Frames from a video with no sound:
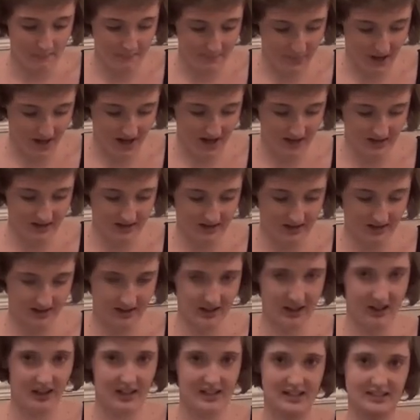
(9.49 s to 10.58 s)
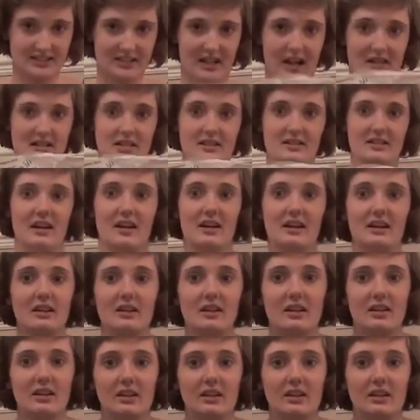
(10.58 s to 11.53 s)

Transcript: but I decided that